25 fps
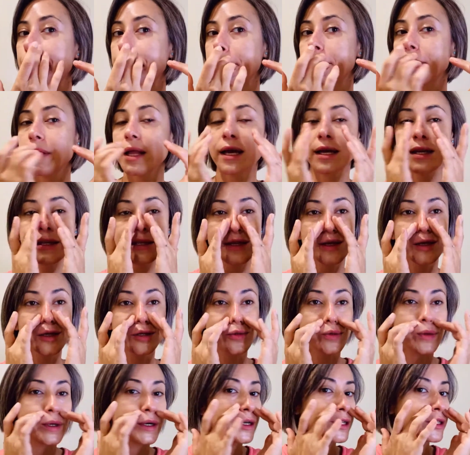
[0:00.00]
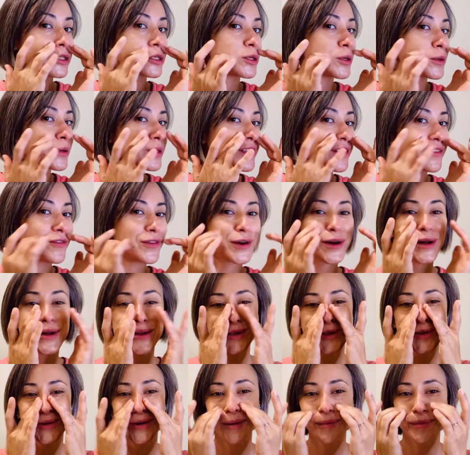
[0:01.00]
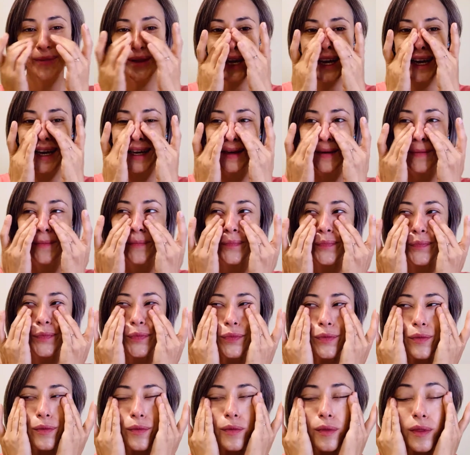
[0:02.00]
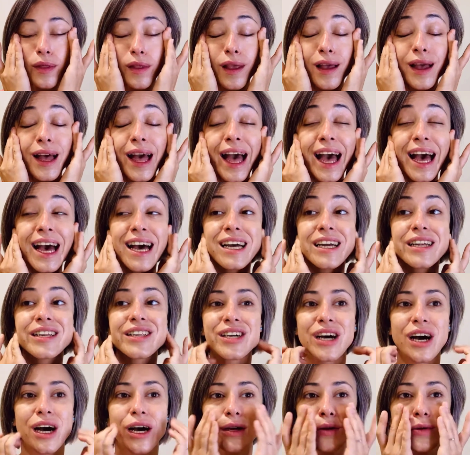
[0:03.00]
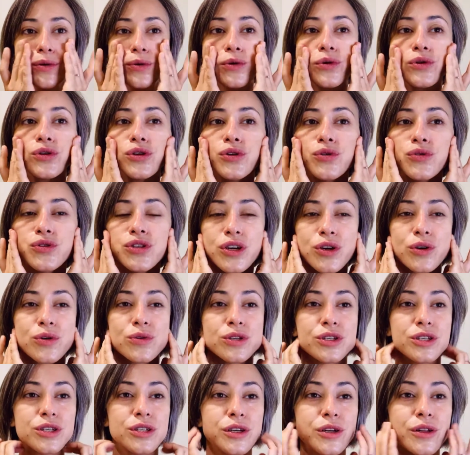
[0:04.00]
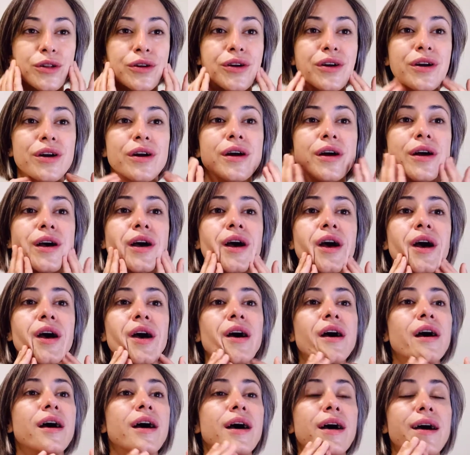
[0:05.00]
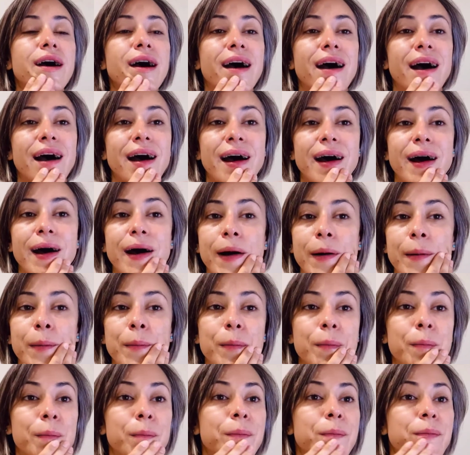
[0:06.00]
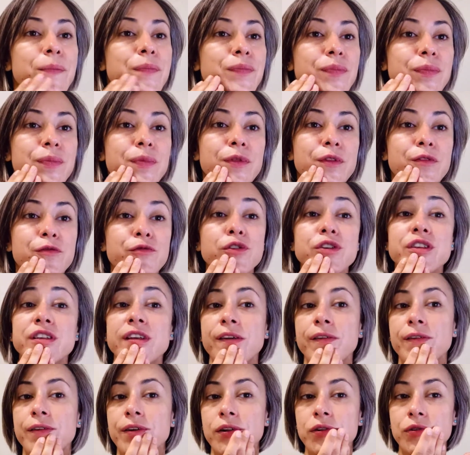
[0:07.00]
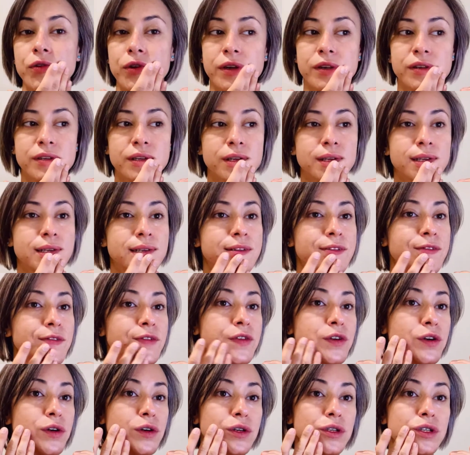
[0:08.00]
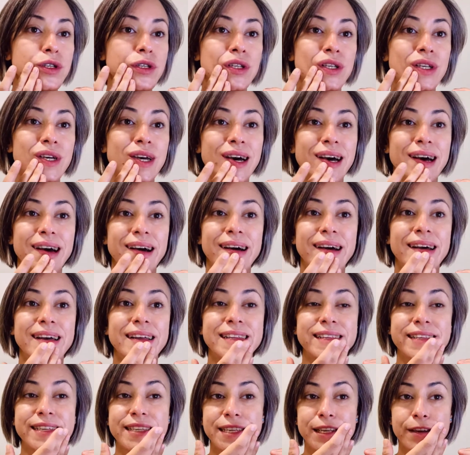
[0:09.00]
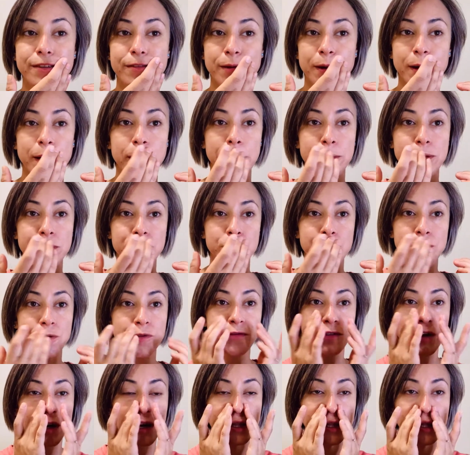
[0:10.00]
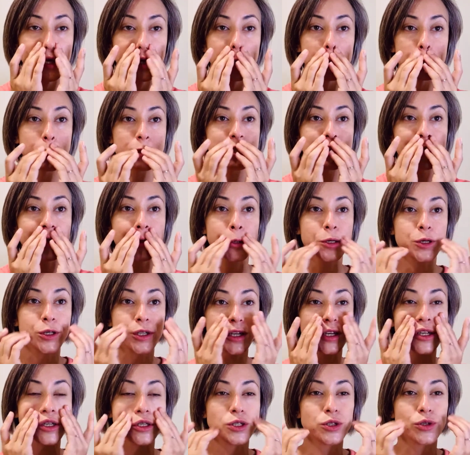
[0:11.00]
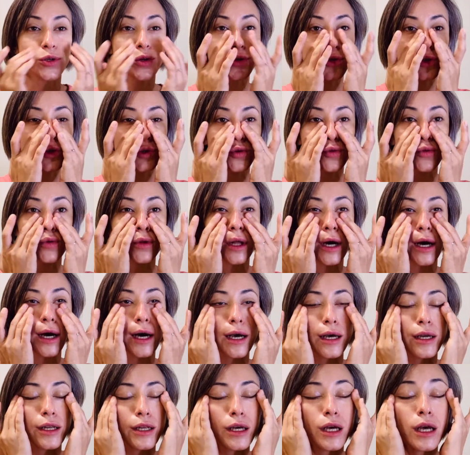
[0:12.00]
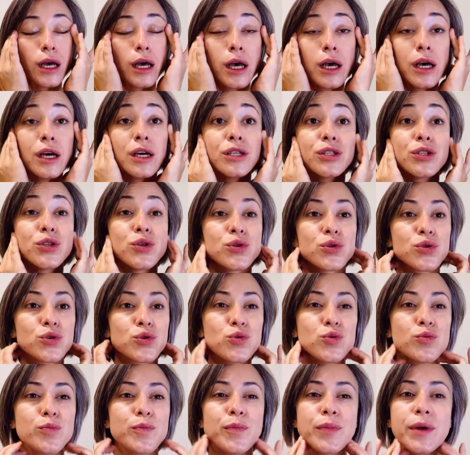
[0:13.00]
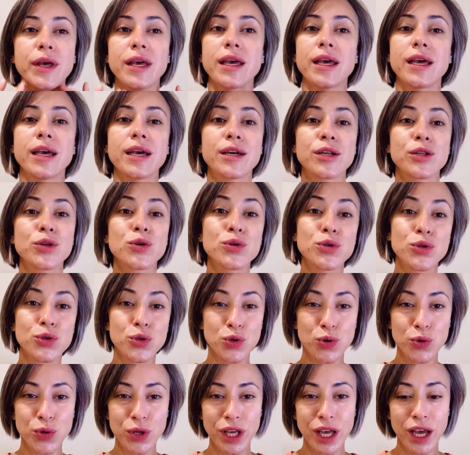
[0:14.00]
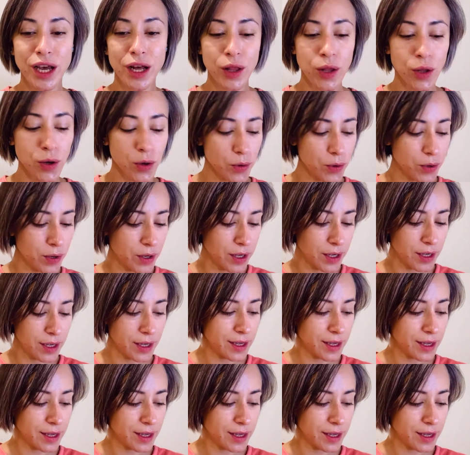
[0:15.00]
places where it's so difficult to apply it. And I do not use a concealer for several reasons. First, it's difficult to find a concealer that is not too light, not too pink, not too yellow.